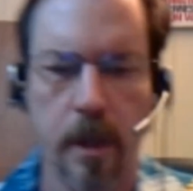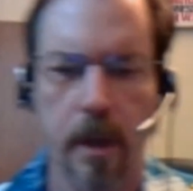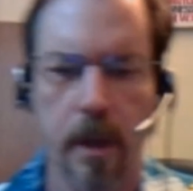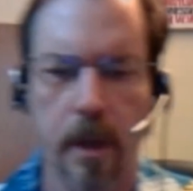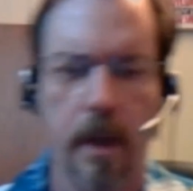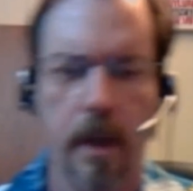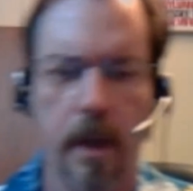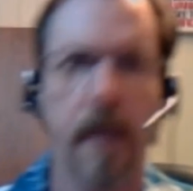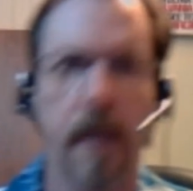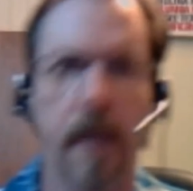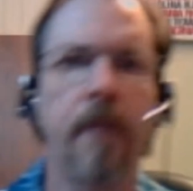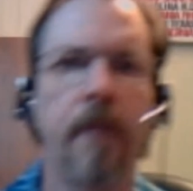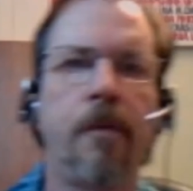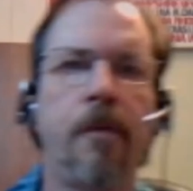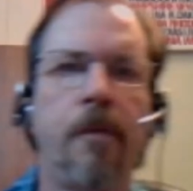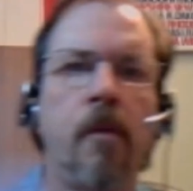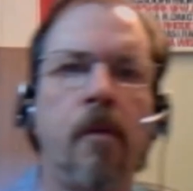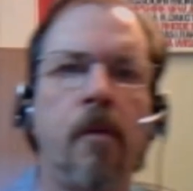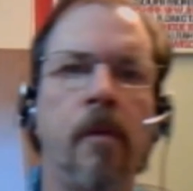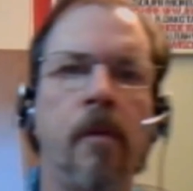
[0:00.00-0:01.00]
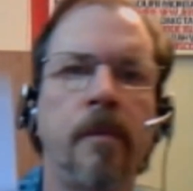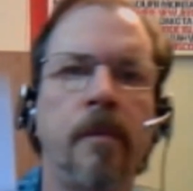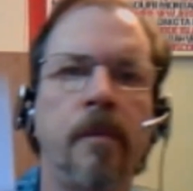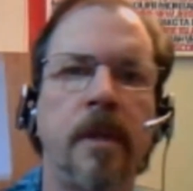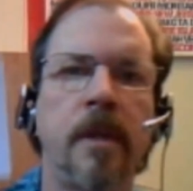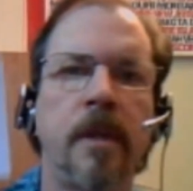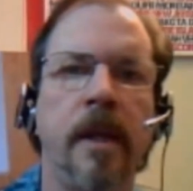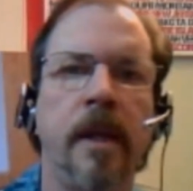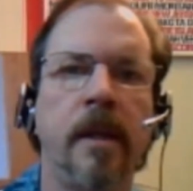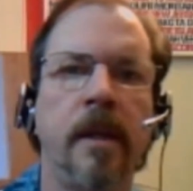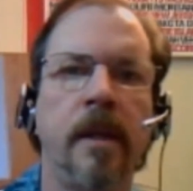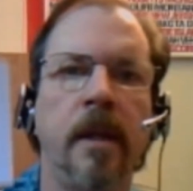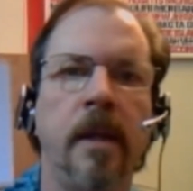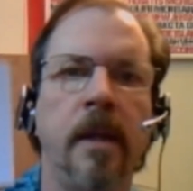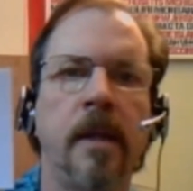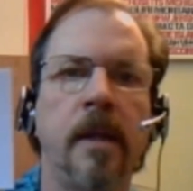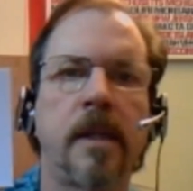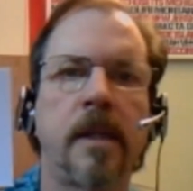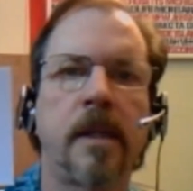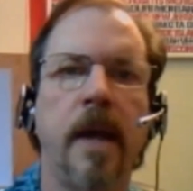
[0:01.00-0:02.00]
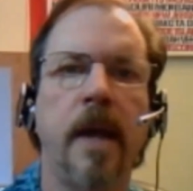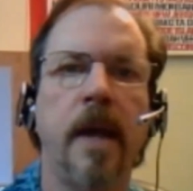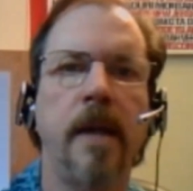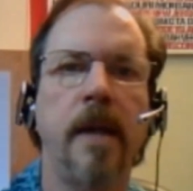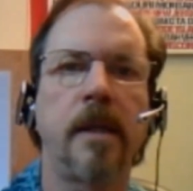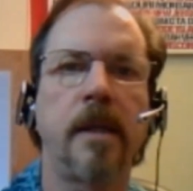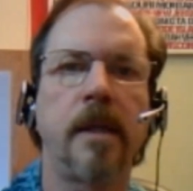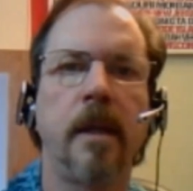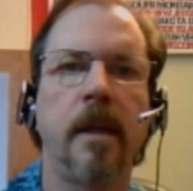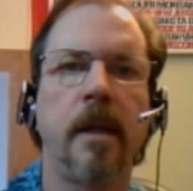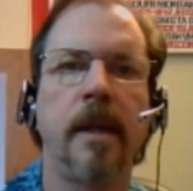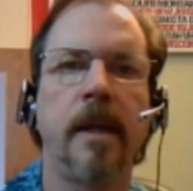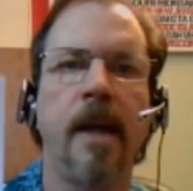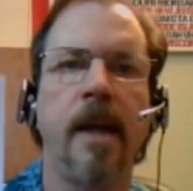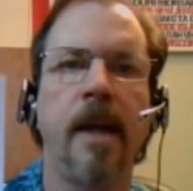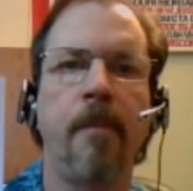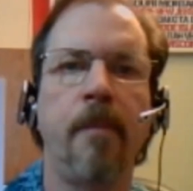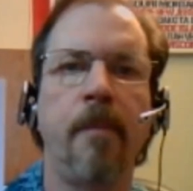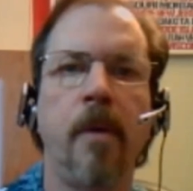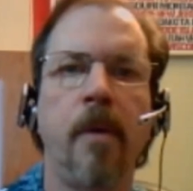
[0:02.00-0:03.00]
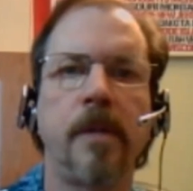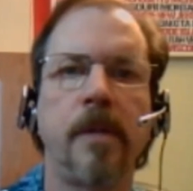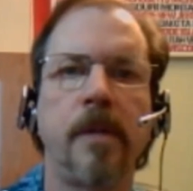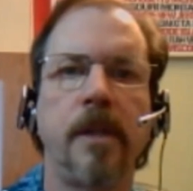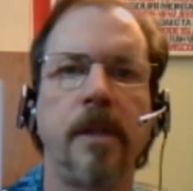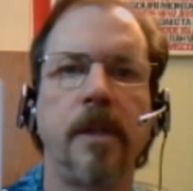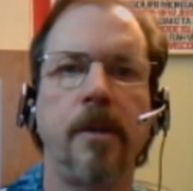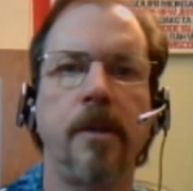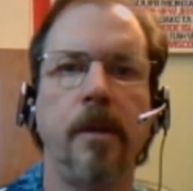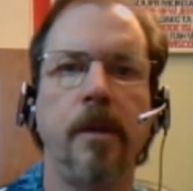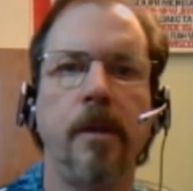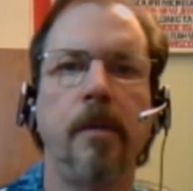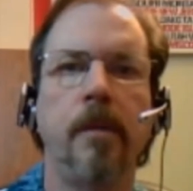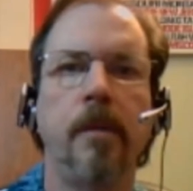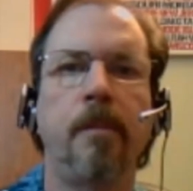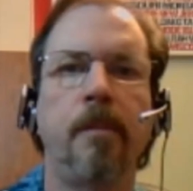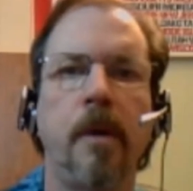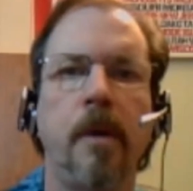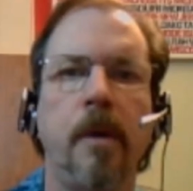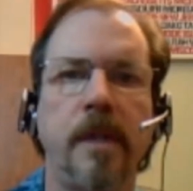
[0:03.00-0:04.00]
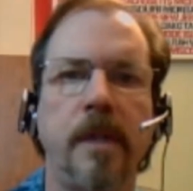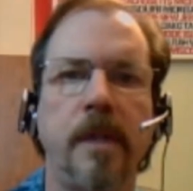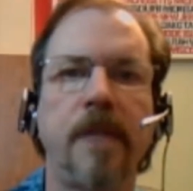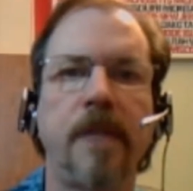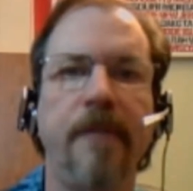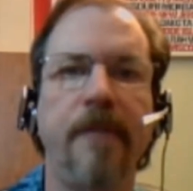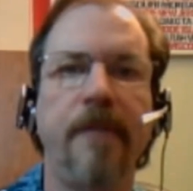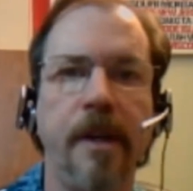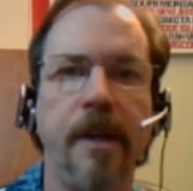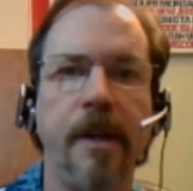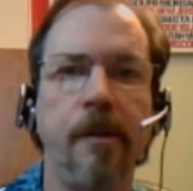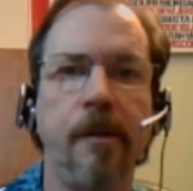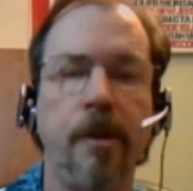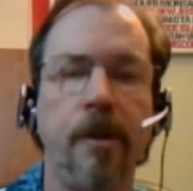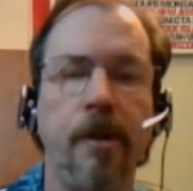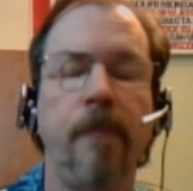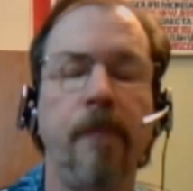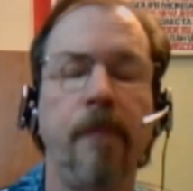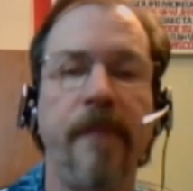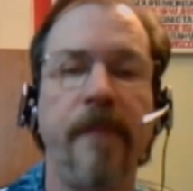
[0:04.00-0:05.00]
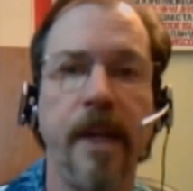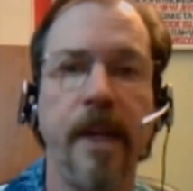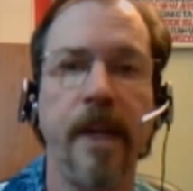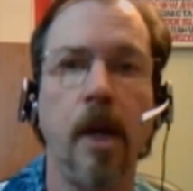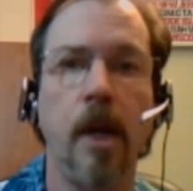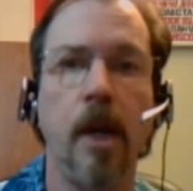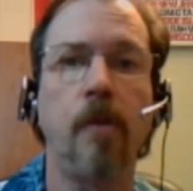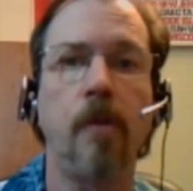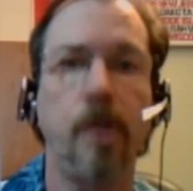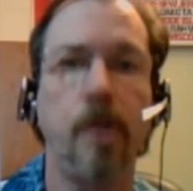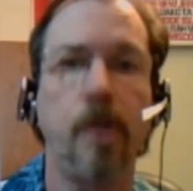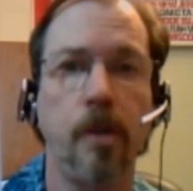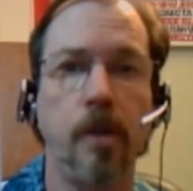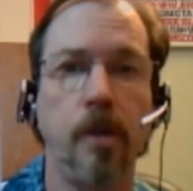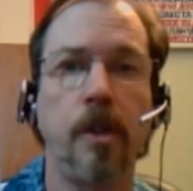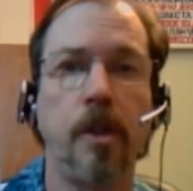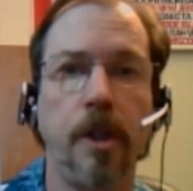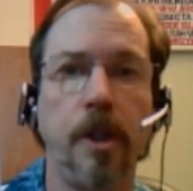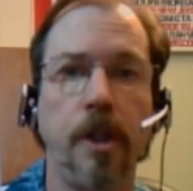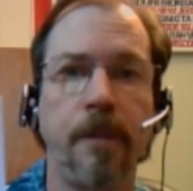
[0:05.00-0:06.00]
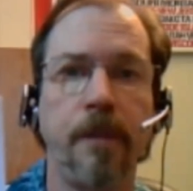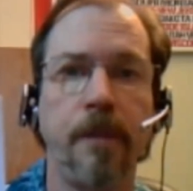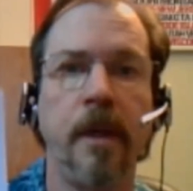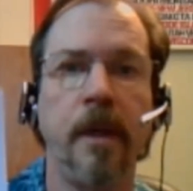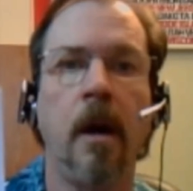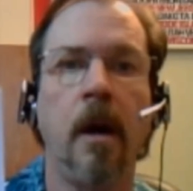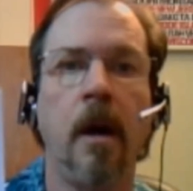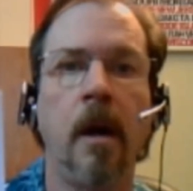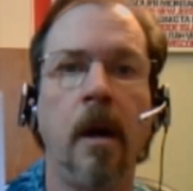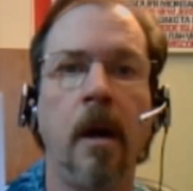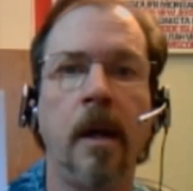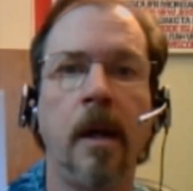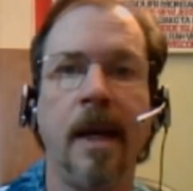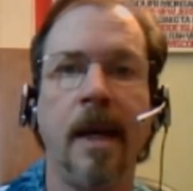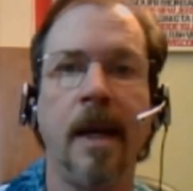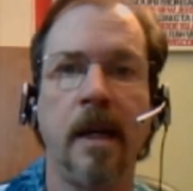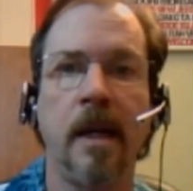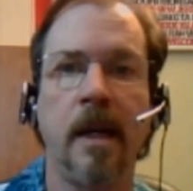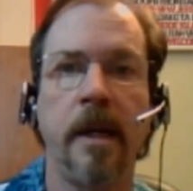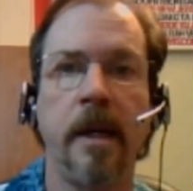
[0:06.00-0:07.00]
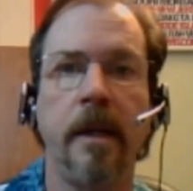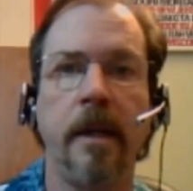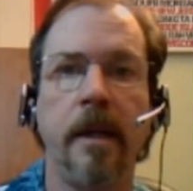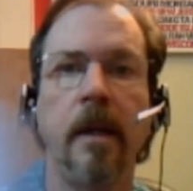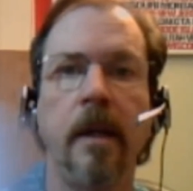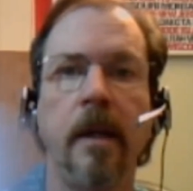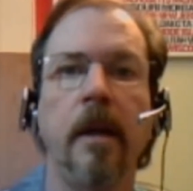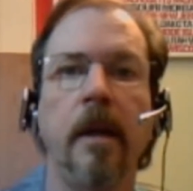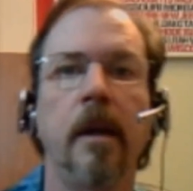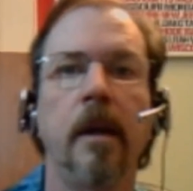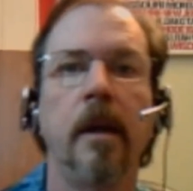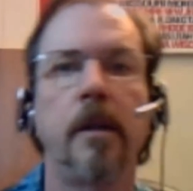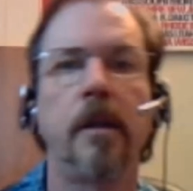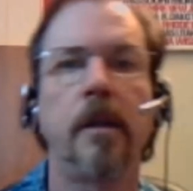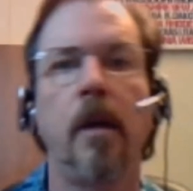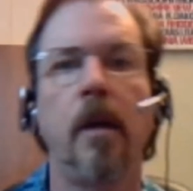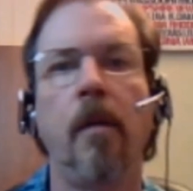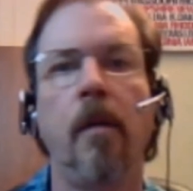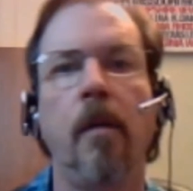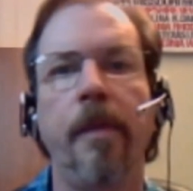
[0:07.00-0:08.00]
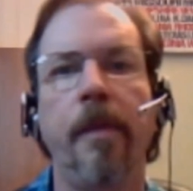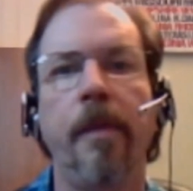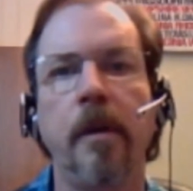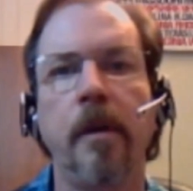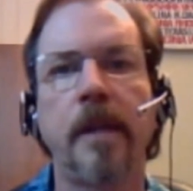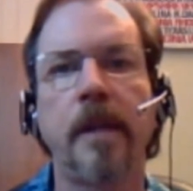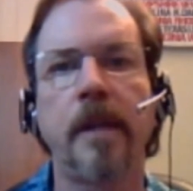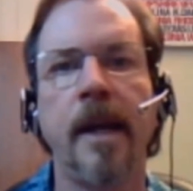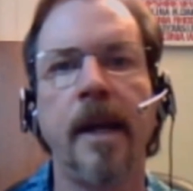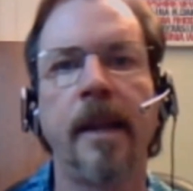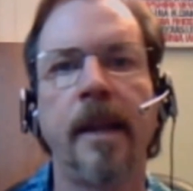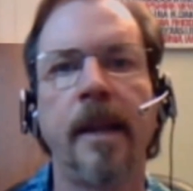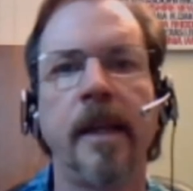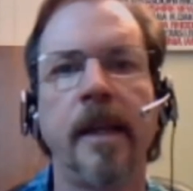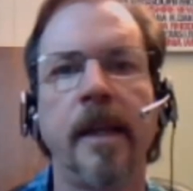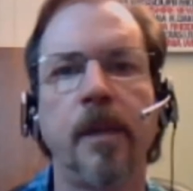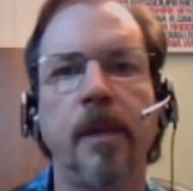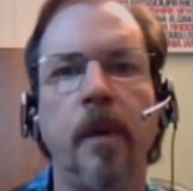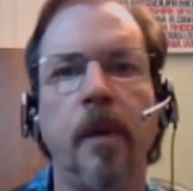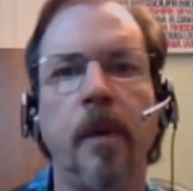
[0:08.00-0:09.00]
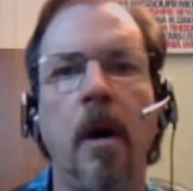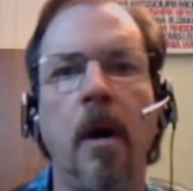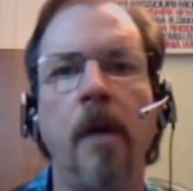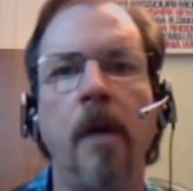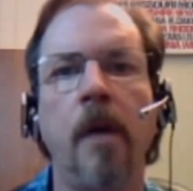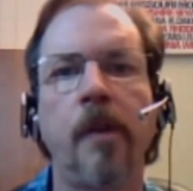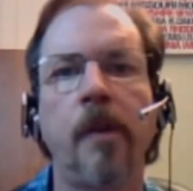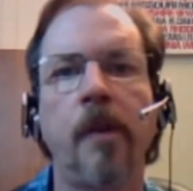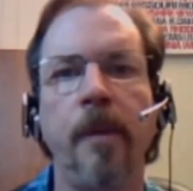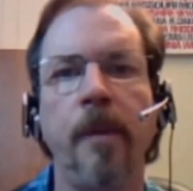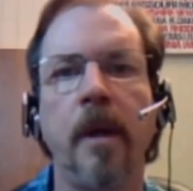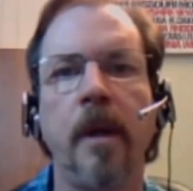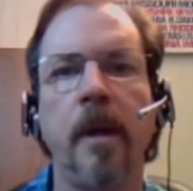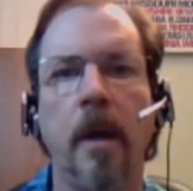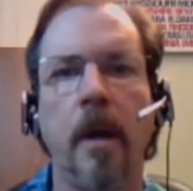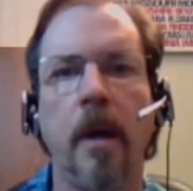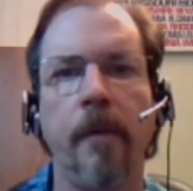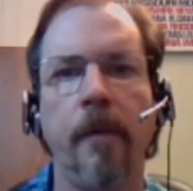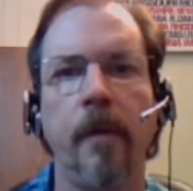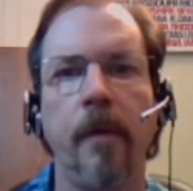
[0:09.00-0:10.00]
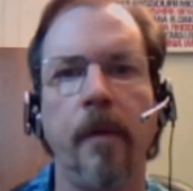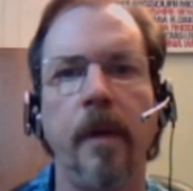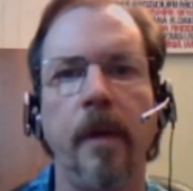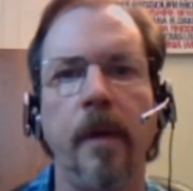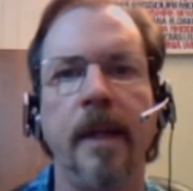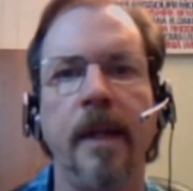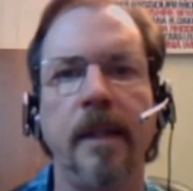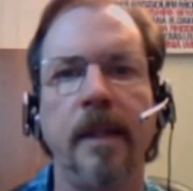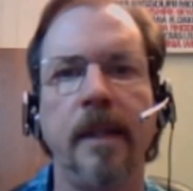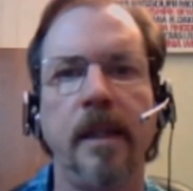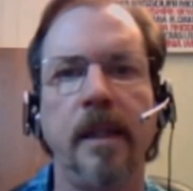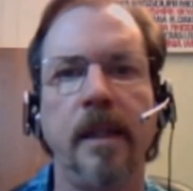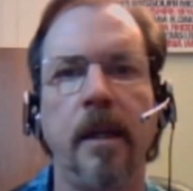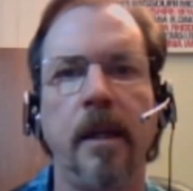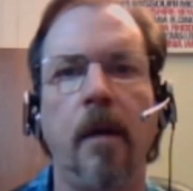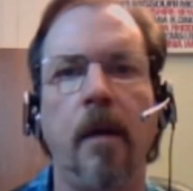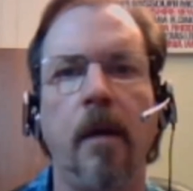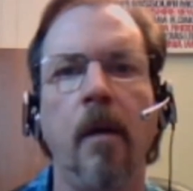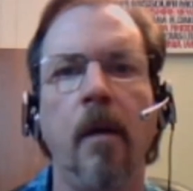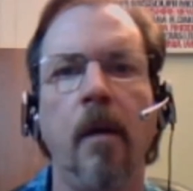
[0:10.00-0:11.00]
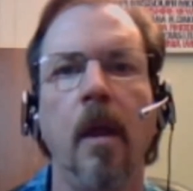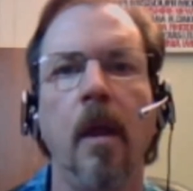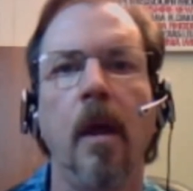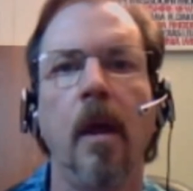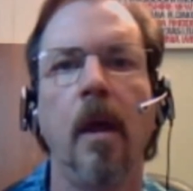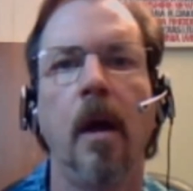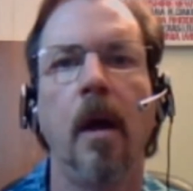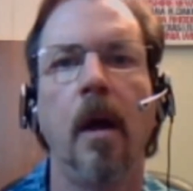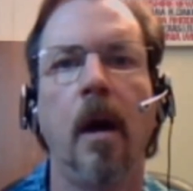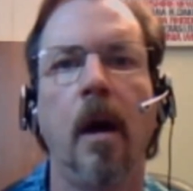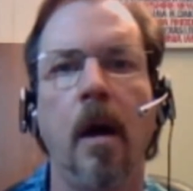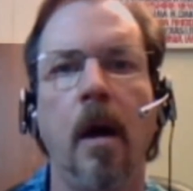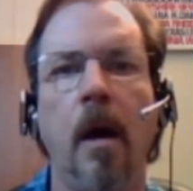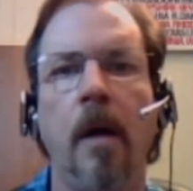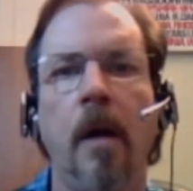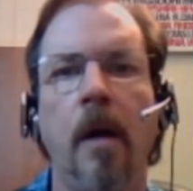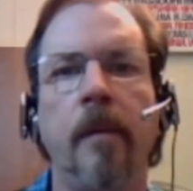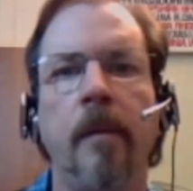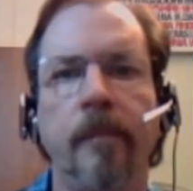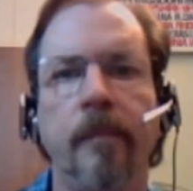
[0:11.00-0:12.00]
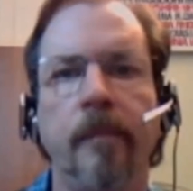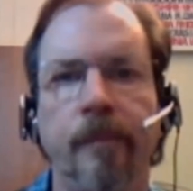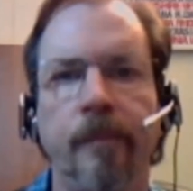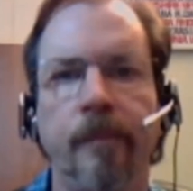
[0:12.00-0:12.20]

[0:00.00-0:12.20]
in the forums and sites that I post this video to, excuse me, online. So those kind of things will also be covered in detail at